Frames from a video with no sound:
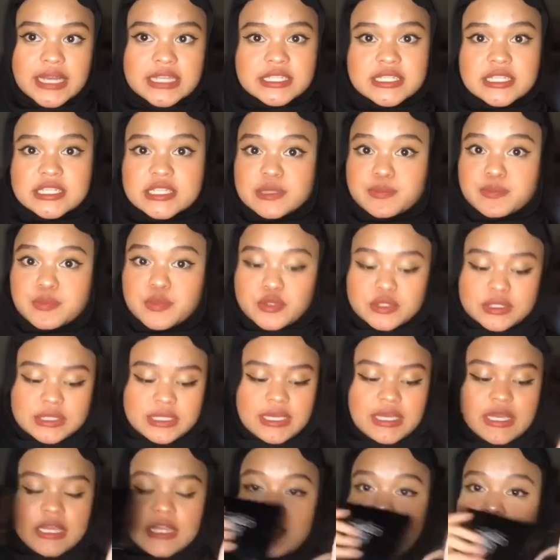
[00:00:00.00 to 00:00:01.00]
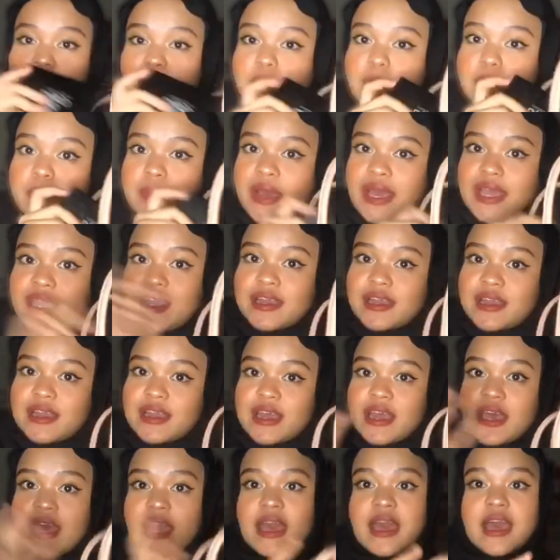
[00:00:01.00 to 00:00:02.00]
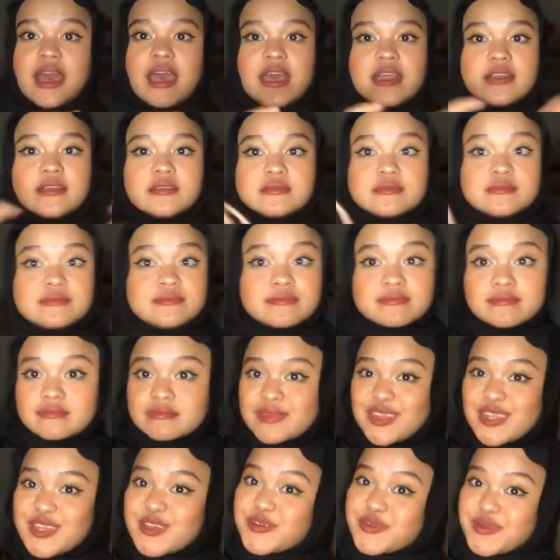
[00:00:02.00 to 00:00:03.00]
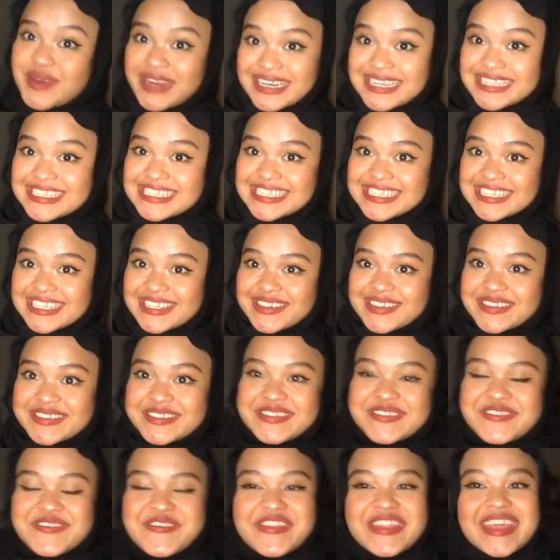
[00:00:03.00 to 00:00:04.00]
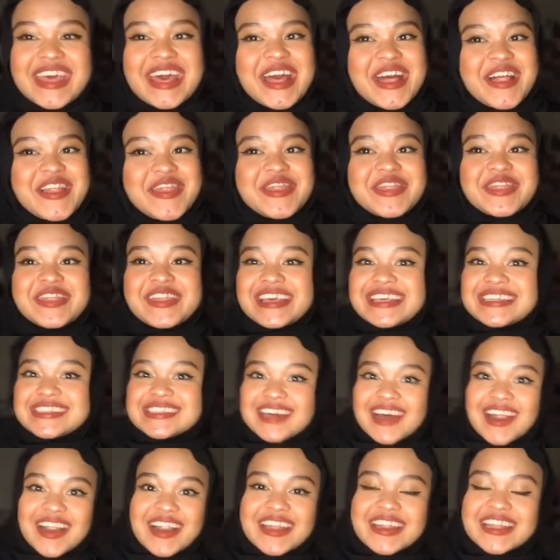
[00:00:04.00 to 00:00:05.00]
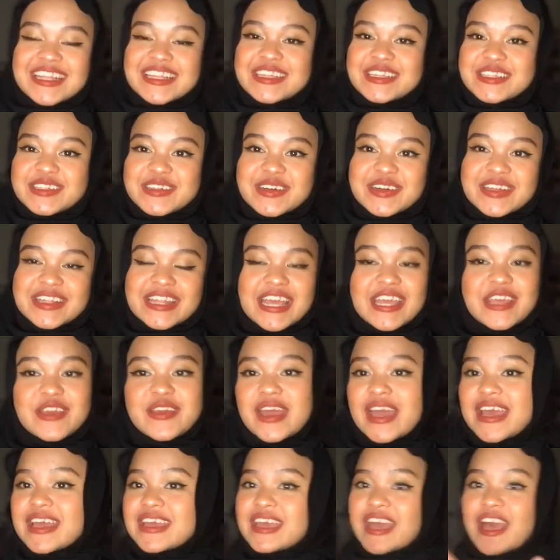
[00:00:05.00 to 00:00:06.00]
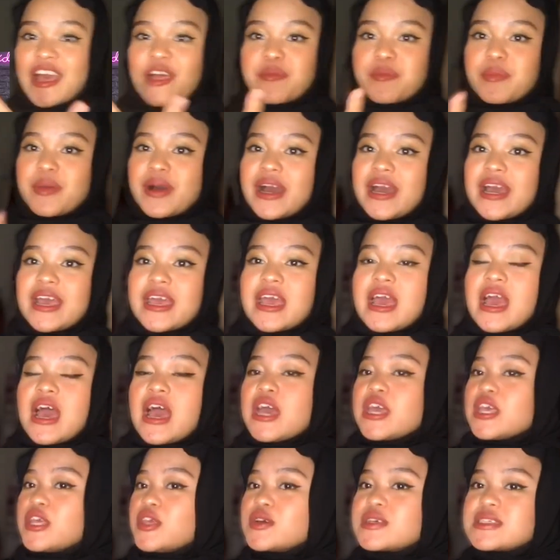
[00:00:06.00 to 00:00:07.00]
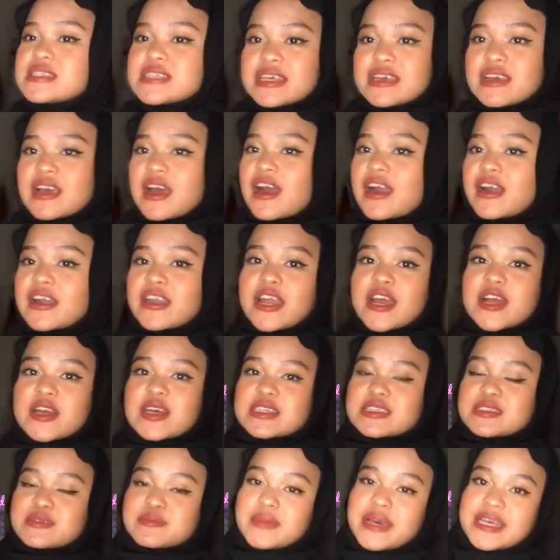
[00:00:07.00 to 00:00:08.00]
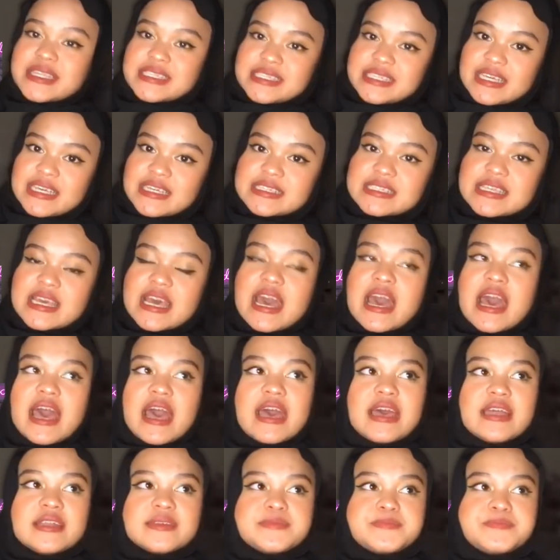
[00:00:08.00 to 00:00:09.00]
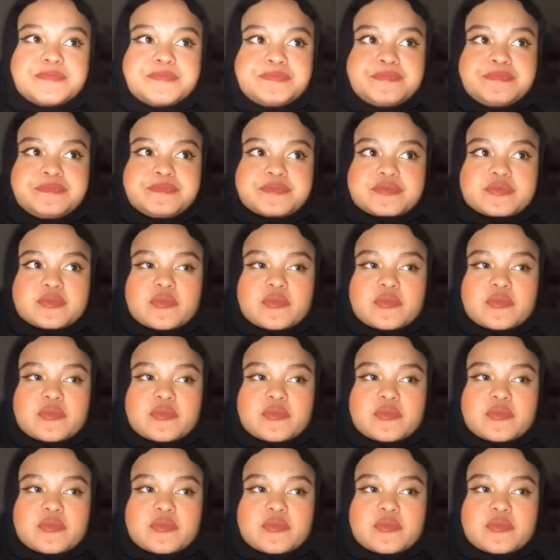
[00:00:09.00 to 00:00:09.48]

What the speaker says: just putting in your bag and you're ready to go. And these are the look that you can get by using Carya Cosmetics. And